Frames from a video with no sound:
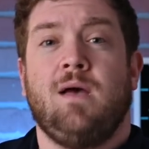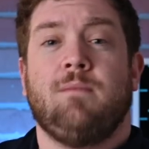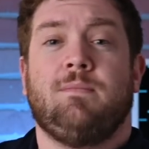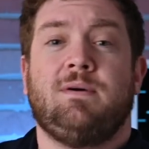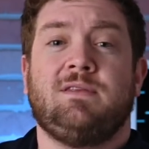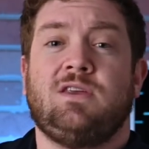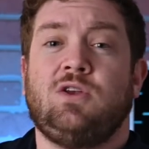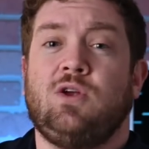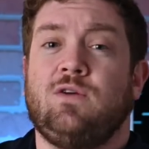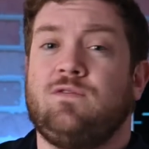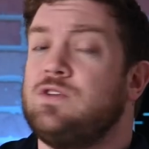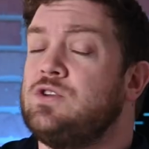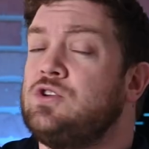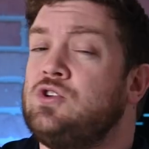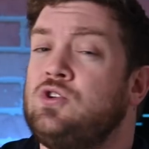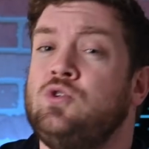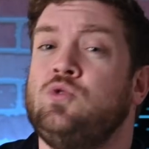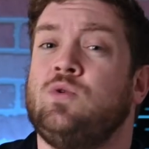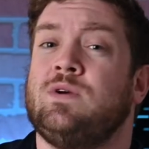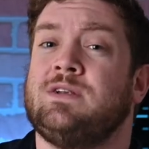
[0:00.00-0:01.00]
But then you have the
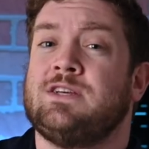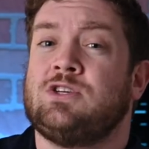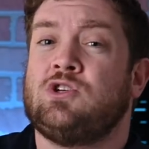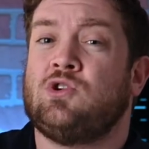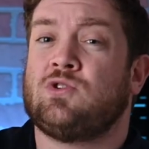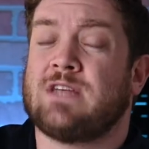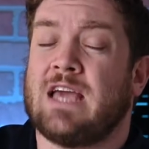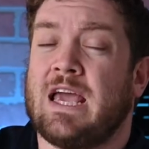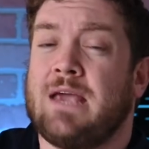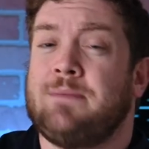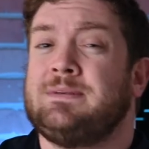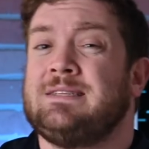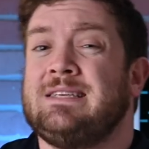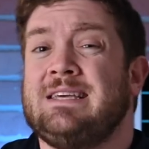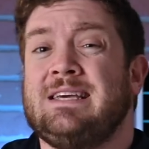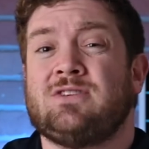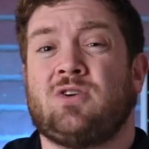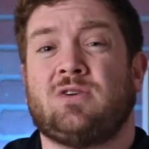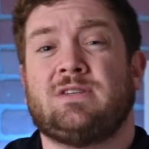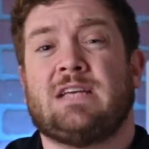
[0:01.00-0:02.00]
two additional
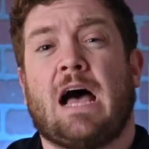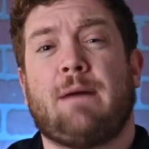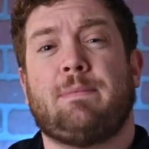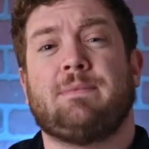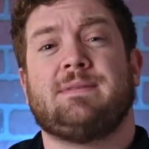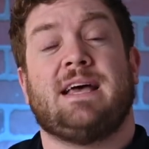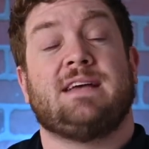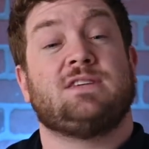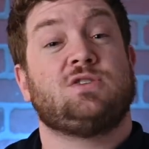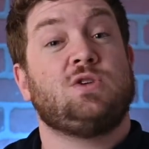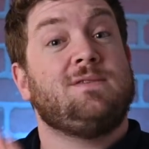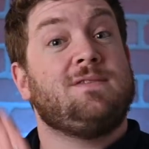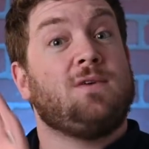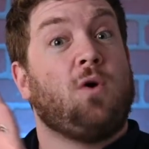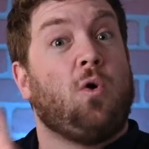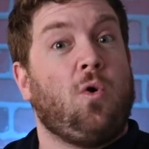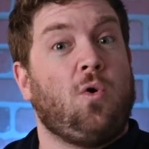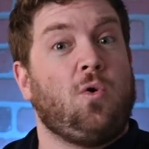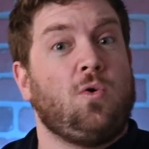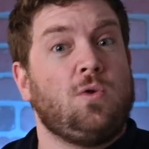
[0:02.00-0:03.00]
Type-Cs on top of that, so you have a
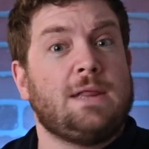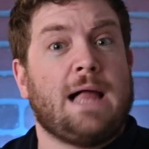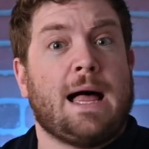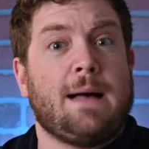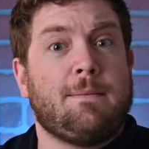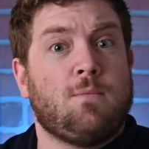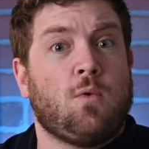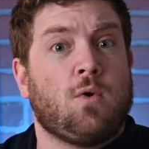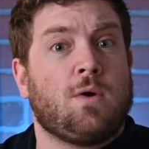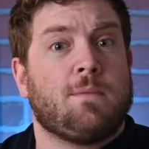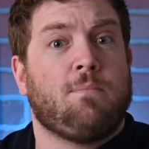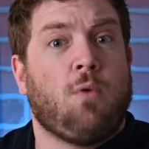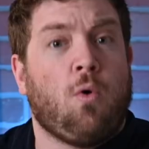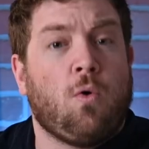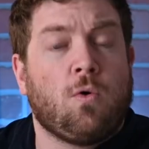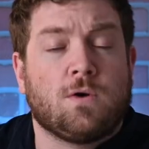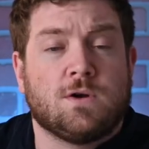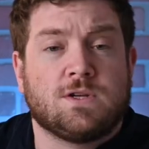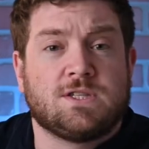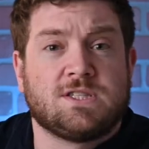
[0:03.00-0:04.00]
whole lot more
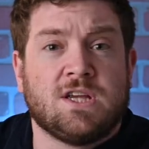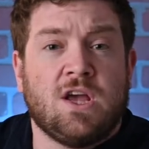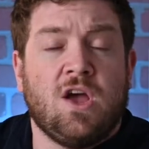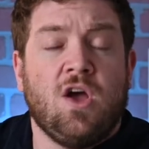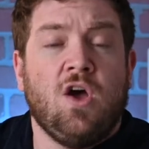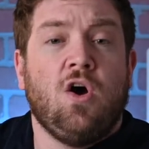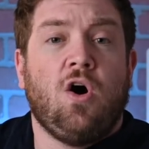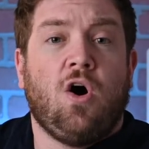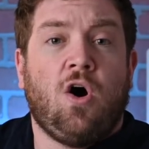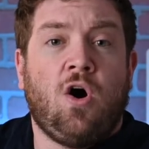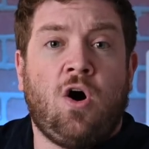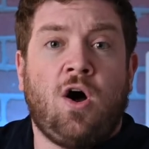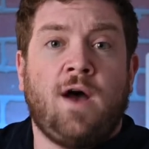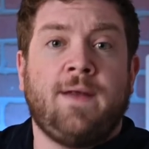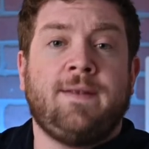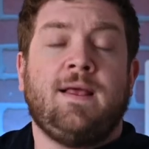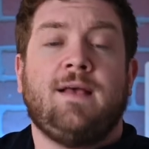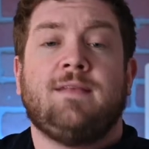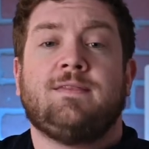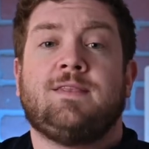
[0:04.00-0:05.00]
ports
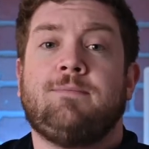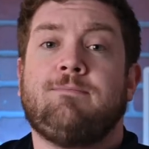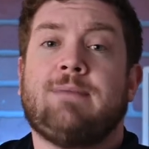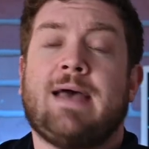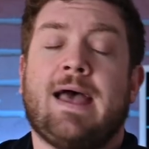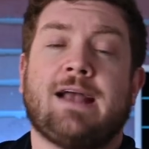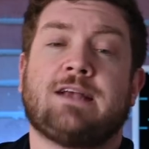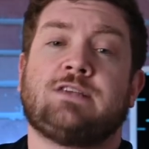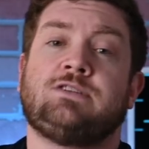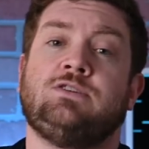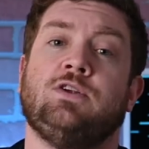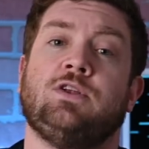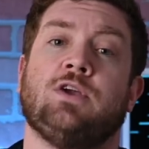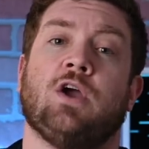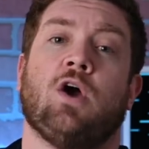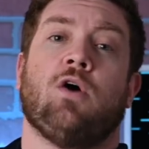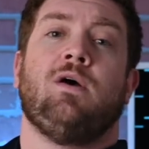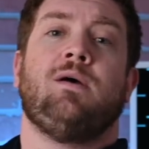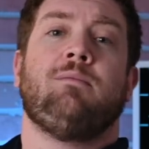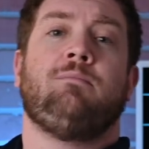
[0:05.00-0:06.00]
on the Mac
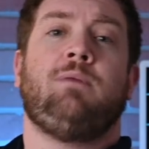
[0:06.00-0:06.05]
Studio.